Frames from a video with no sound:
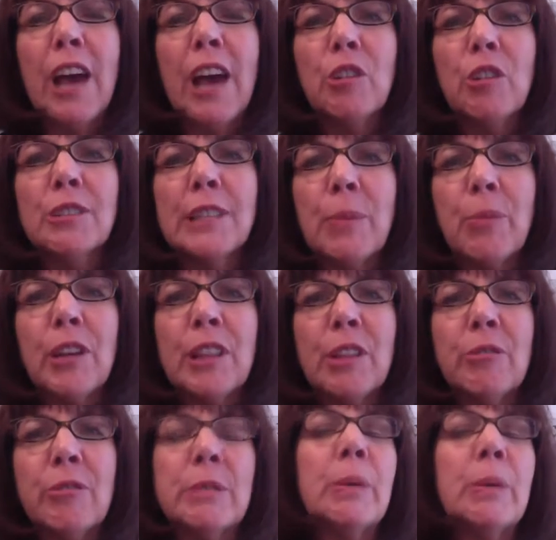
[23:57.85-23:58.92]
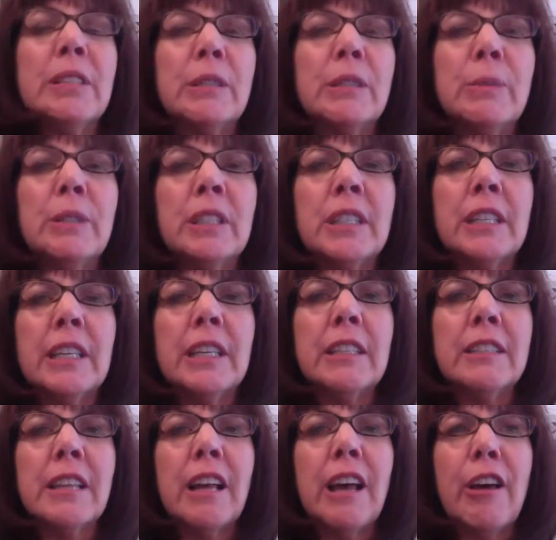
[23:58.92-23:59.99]
do you separate the
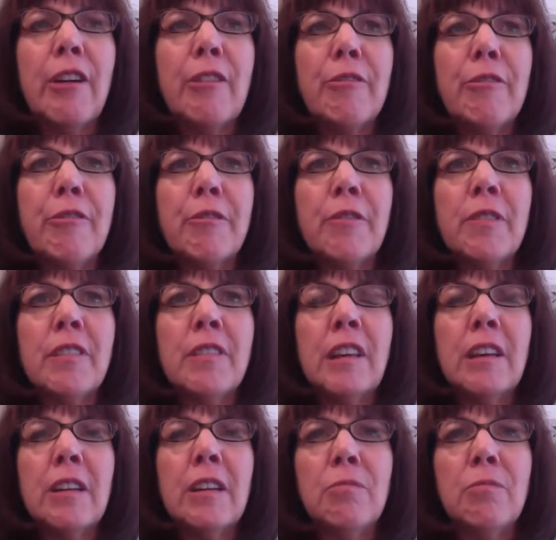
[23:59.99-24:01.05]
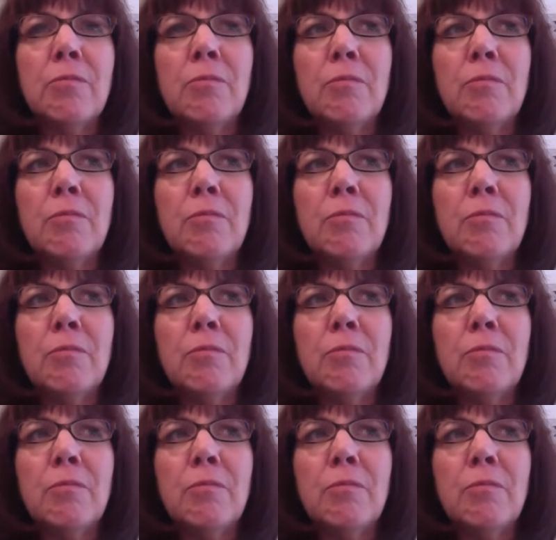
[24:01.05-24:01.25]
responsibilities of the